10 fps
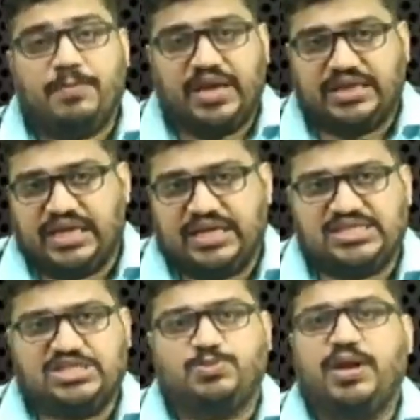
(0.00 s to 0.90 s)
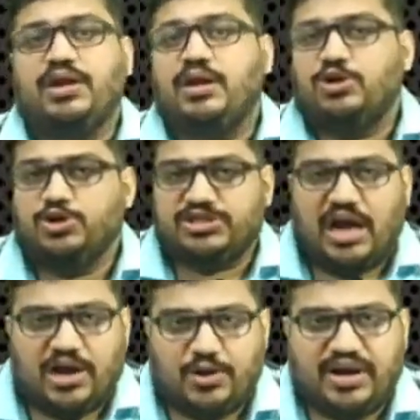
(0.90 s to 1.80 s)
breathing assessment, you
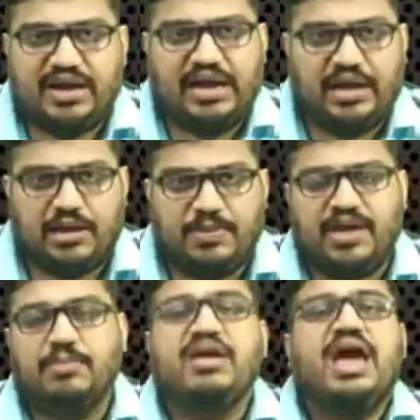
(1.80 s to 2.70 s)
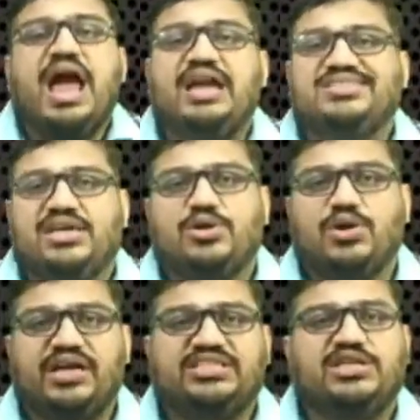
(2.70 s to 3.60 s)
start on an NRBM, and
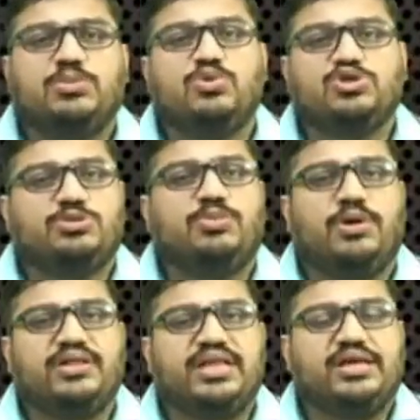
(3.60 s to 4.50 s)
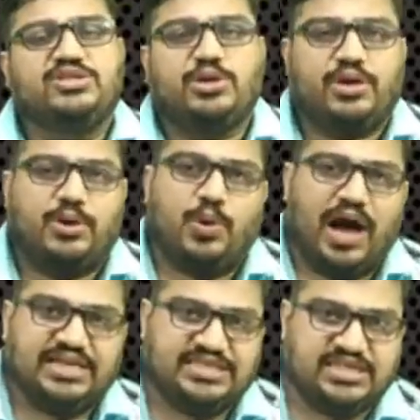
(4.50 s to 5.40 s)
circulation, the most important thing is that you
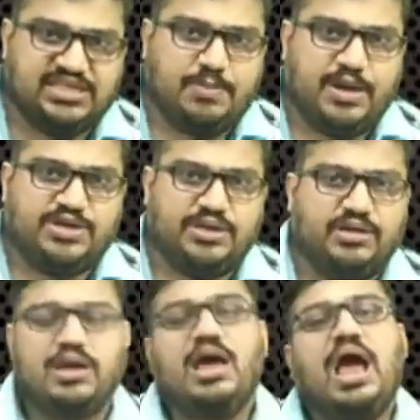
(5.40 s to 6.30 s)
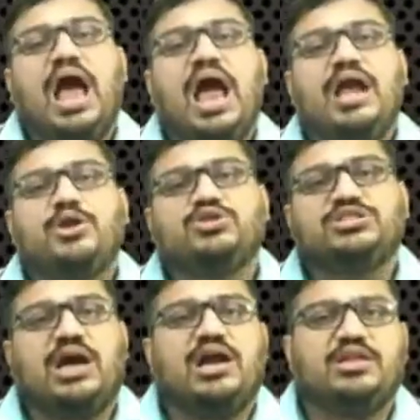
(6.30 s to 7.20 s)
assess the patient and you
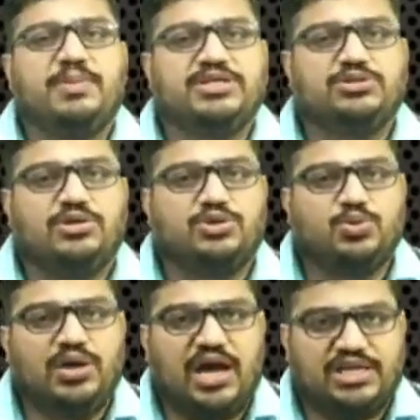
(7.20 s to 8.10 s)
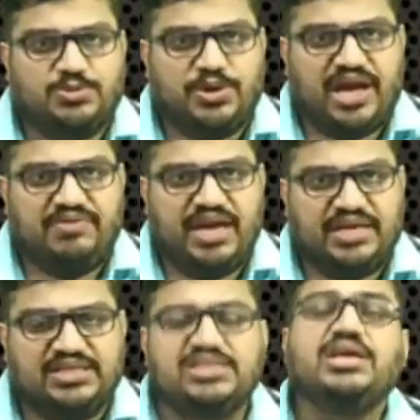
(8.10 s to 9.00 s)
start the patient on 2 large bore IV
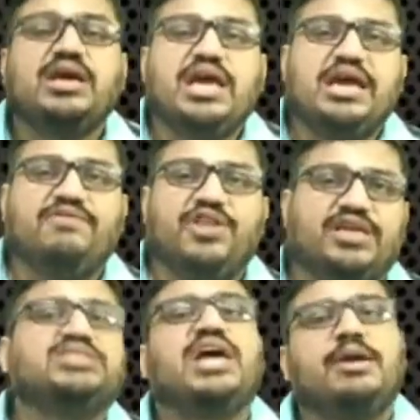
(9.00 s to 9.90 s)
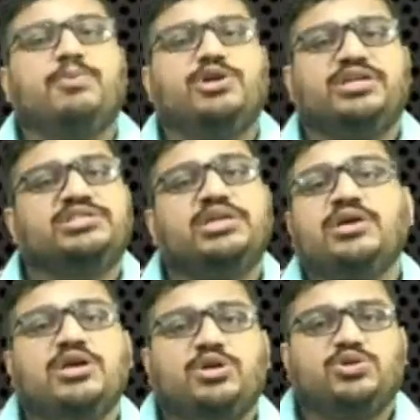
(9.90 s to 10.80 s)
access. If there is hypotension,
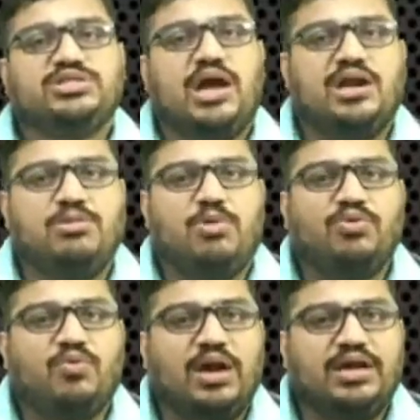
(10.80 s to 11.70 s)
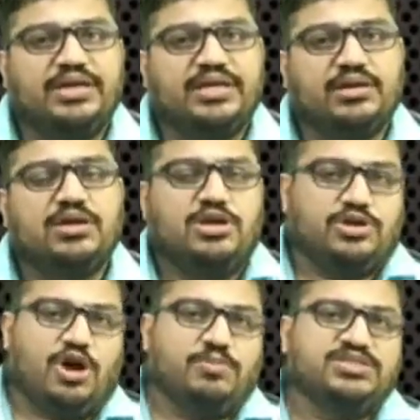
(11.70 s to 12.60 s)
you start them on 1 liter
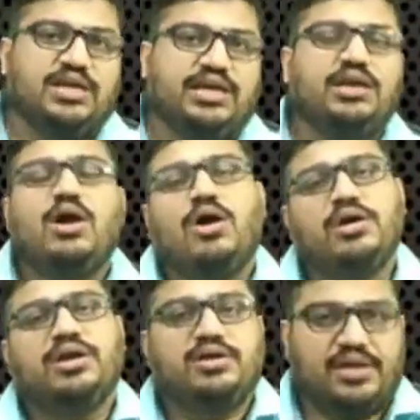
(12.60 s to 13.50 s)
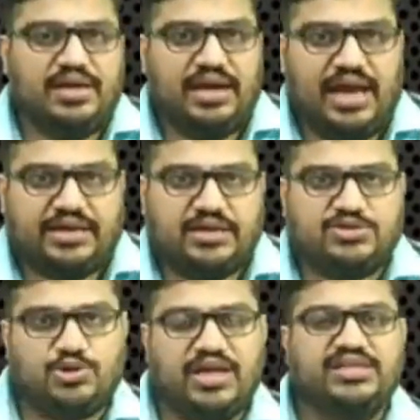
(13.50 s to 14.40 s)
normal saline or ringer
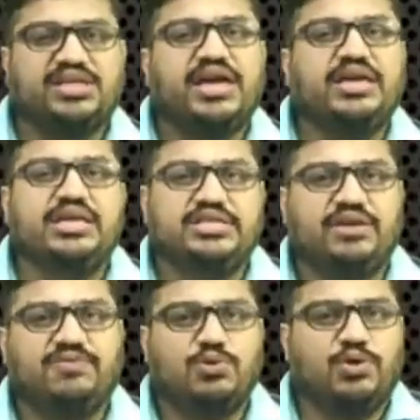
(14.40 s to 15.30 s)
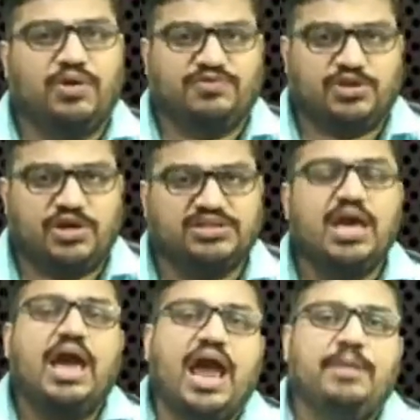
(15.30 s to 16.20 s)
lactate. So that is the initial fluid of choice,
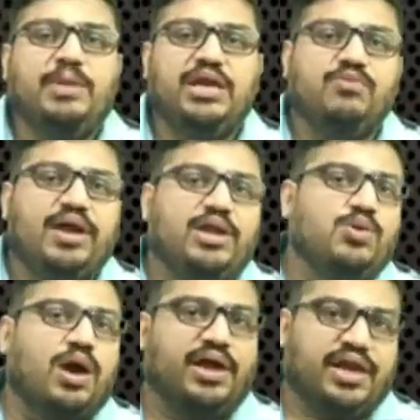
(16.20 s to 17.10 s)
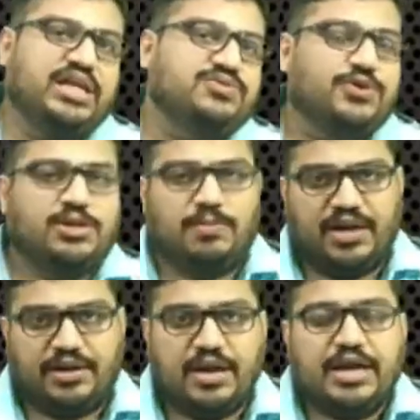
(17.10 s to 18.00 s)
and meanwhile you arrange for the
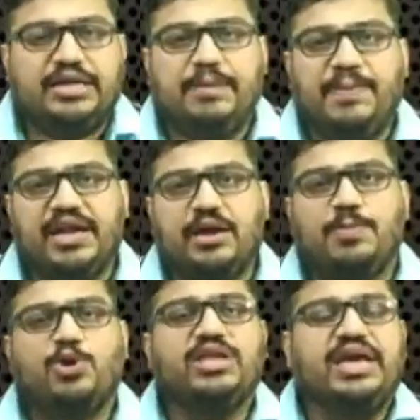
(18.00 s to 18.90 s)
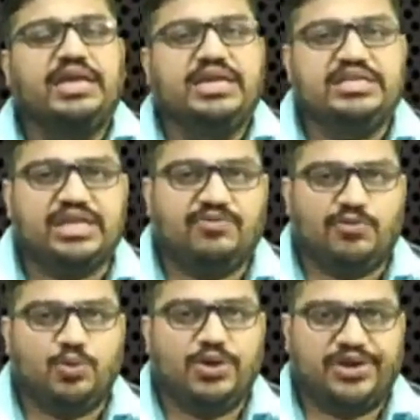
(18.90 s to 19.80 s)
blood. Depending upon the initial
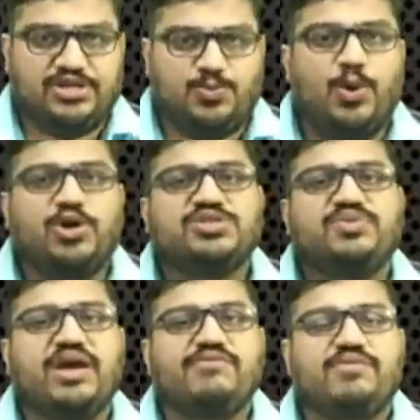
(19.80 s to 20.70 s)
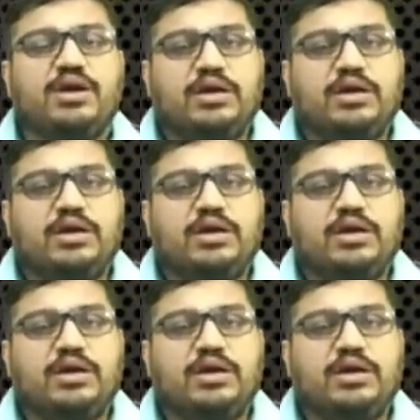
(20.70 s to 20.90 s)
fluid response, we have